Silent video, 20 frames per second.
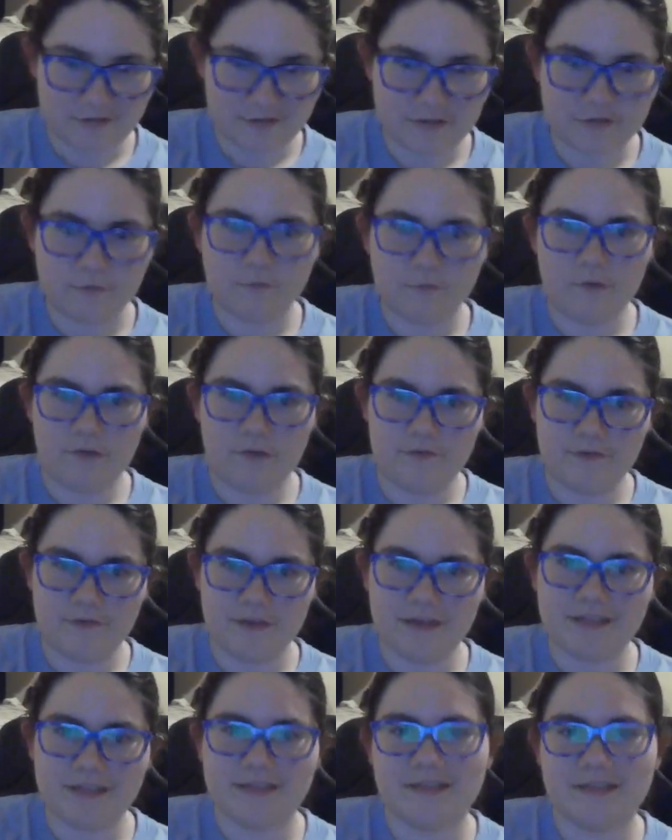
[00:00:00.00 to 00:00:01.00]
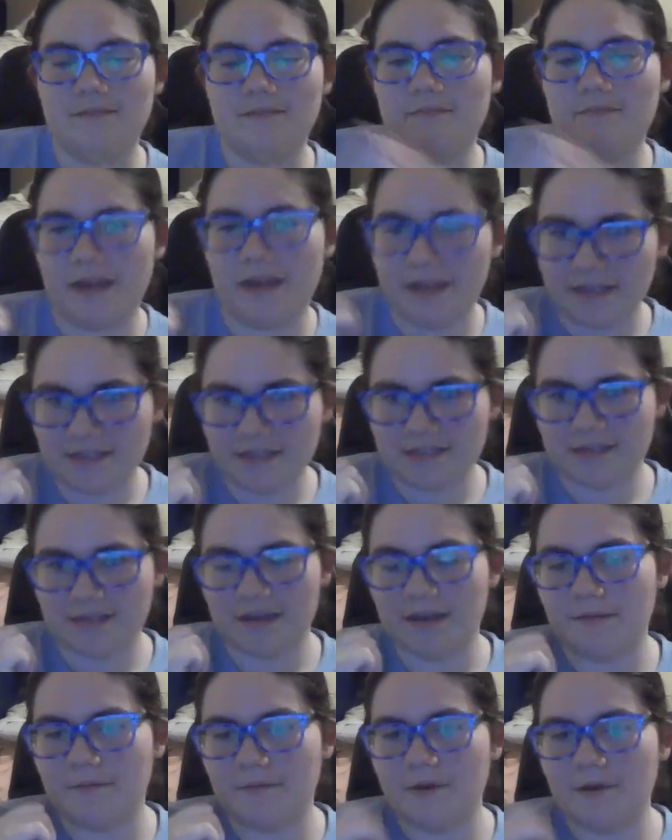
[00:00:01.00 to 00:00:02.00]
So Wolvie is sent back in
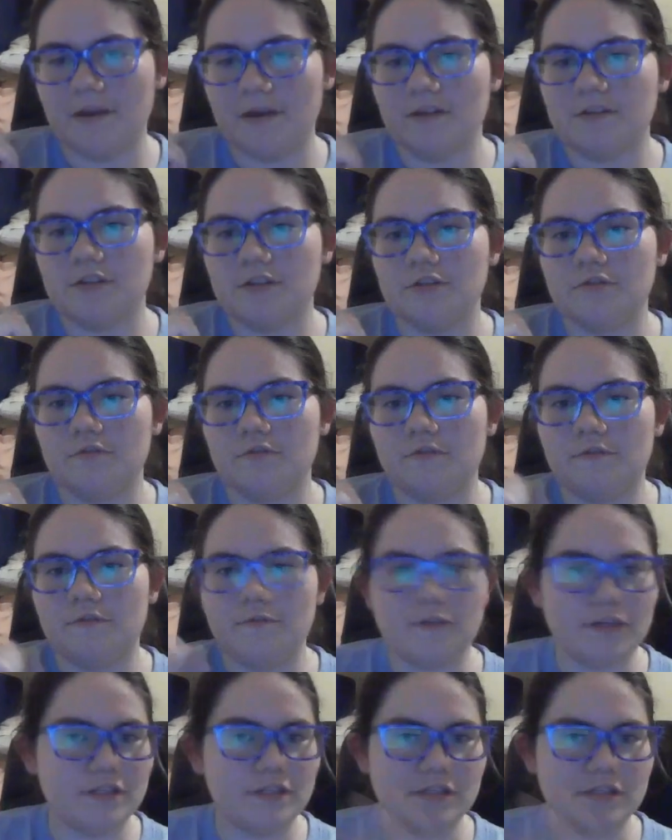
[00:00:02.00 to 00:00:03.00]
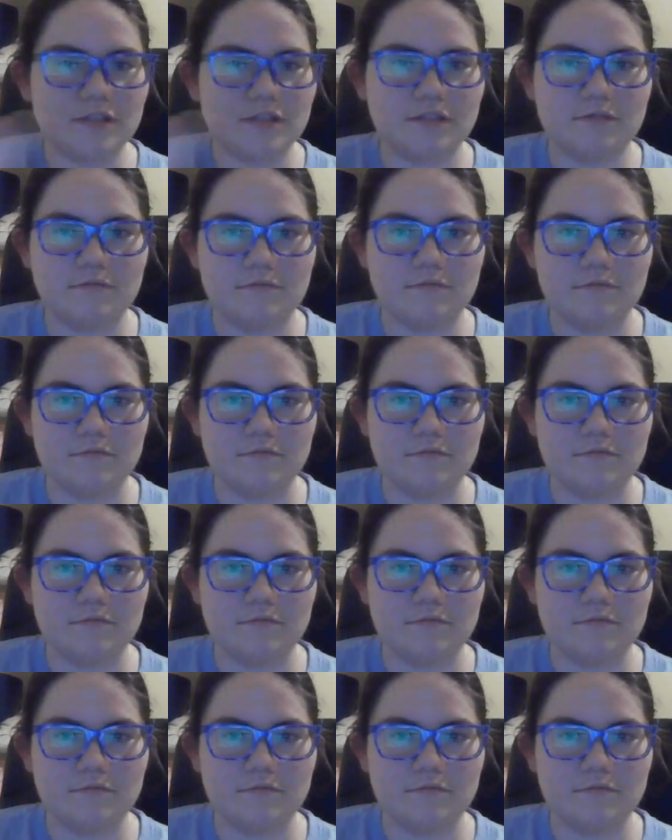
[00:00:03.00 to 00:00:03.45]
time to fix